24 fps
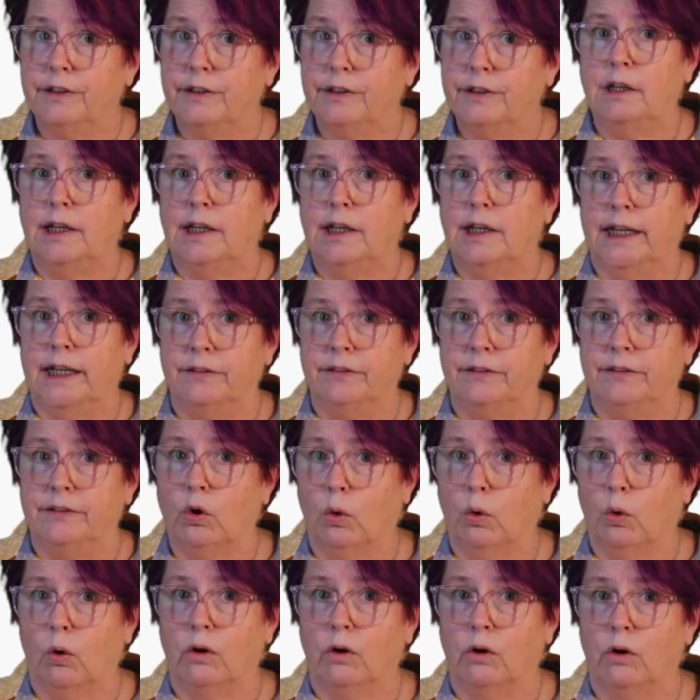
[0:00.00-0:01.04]
in the
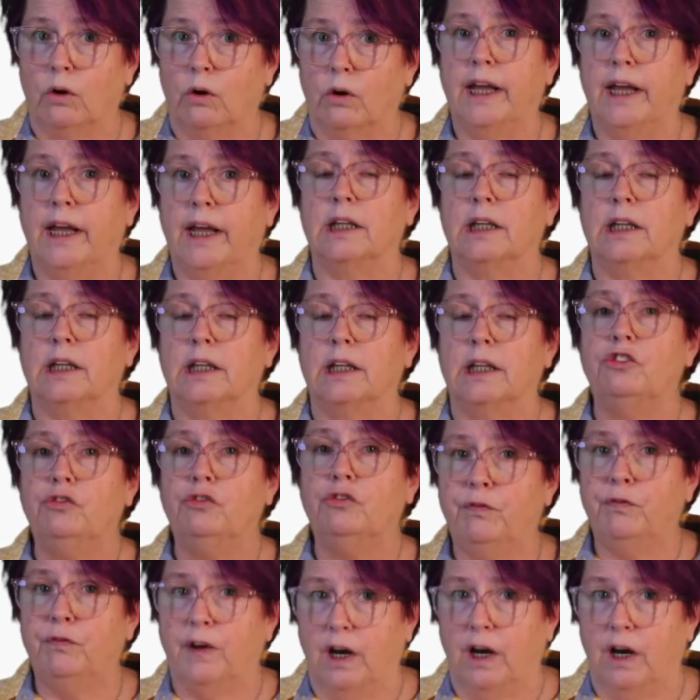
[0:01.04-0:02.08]
course at least
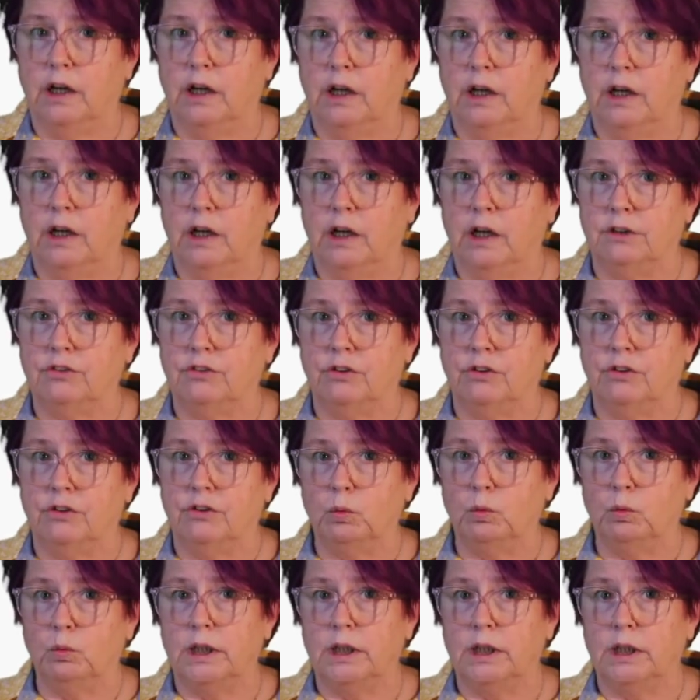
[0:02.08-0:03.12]
5 days of the
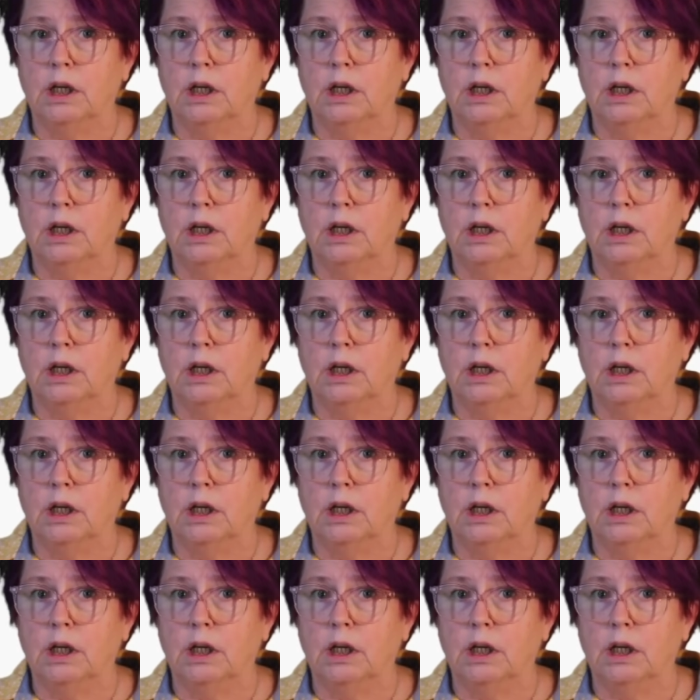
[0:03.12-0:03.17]
week.